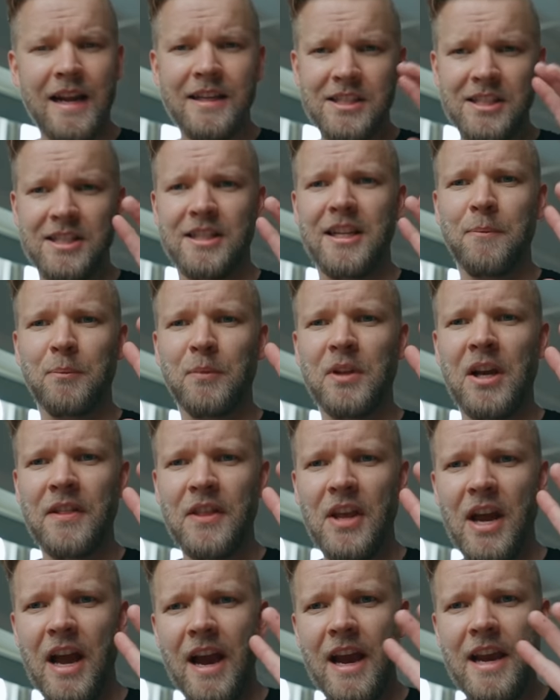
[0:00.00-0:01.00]
I slipped
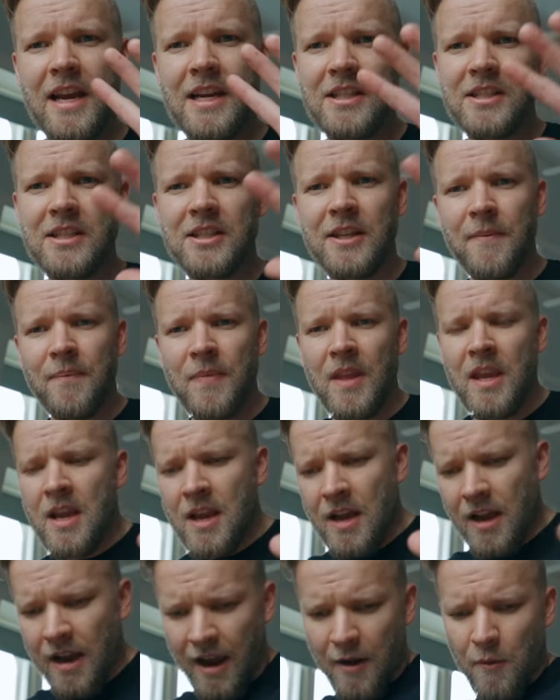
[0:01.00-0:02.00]
on the ice.
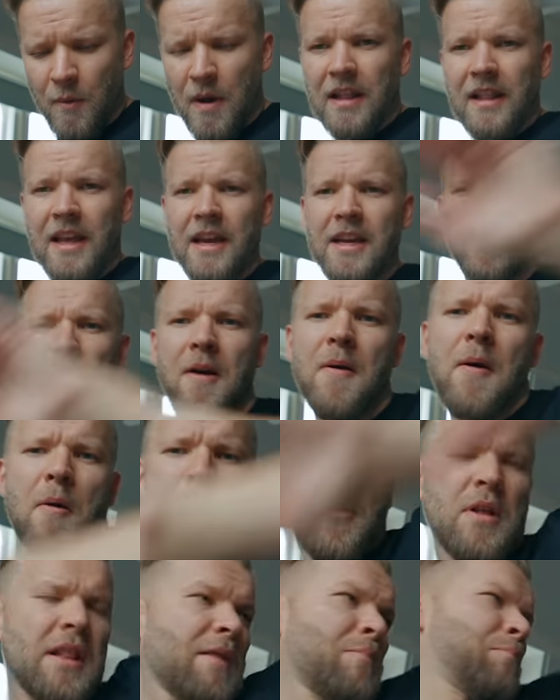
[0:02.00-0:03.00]
I went like
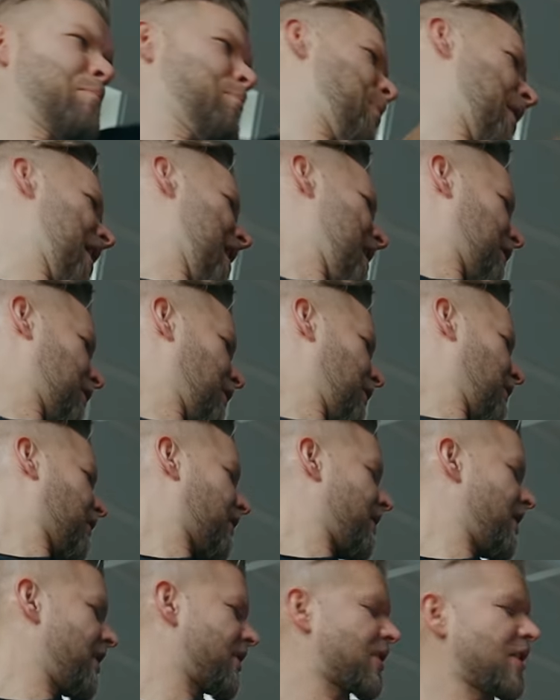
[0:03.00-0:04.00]
back
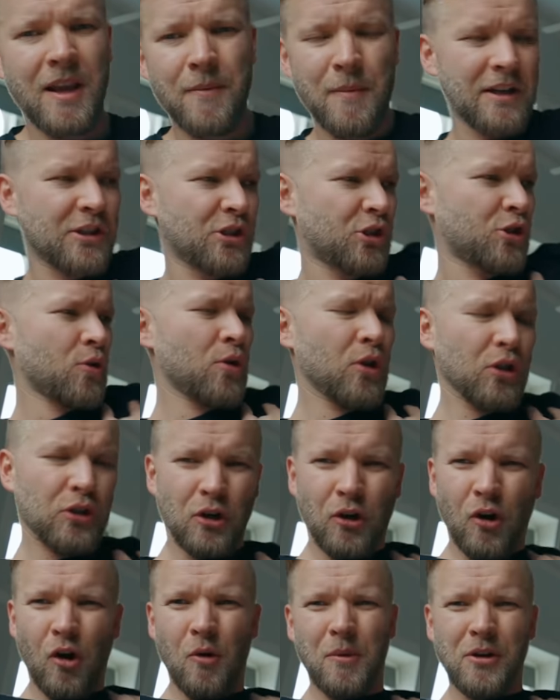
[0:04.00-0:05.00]
like this, and my
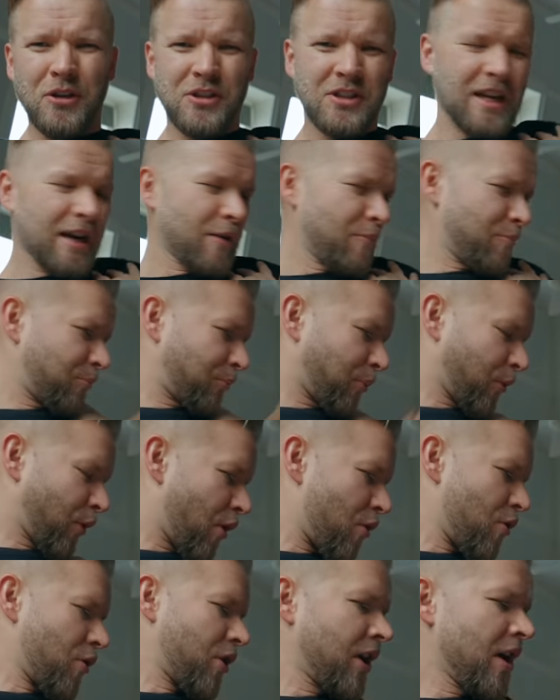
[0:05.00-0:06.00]
shoulder almost like
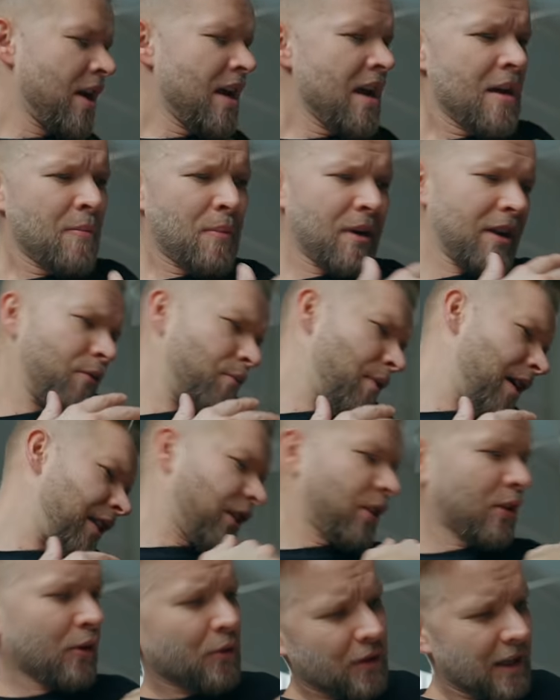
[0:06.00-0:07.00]
broke, but it
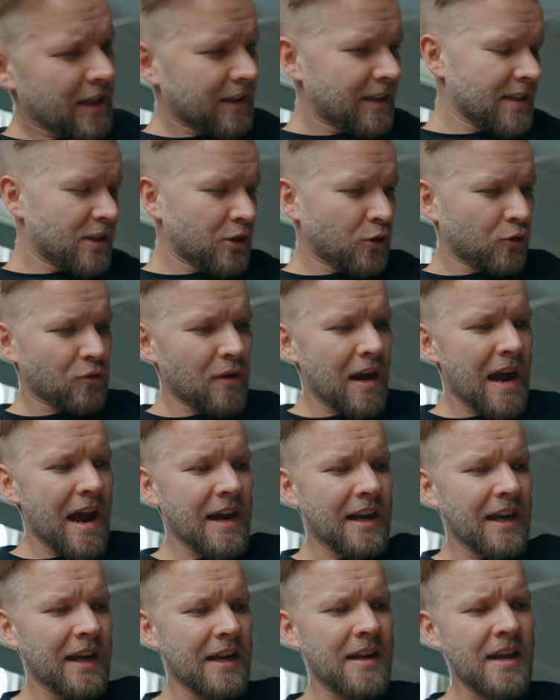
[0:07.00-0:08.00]
went through like this
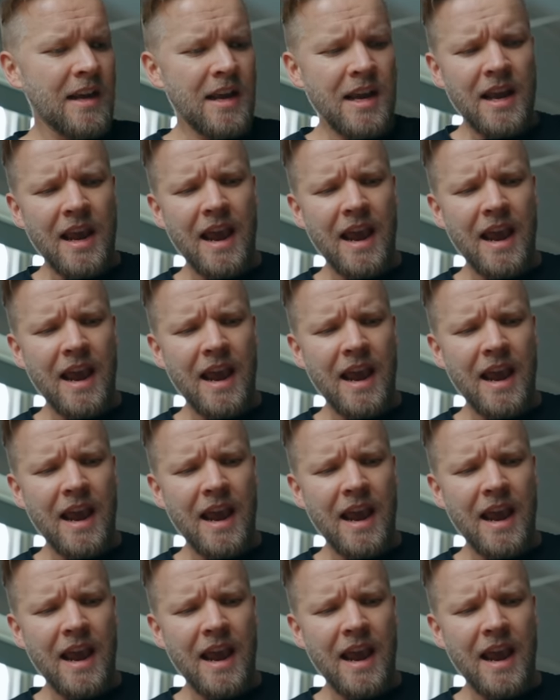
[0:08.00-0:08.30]
crack, and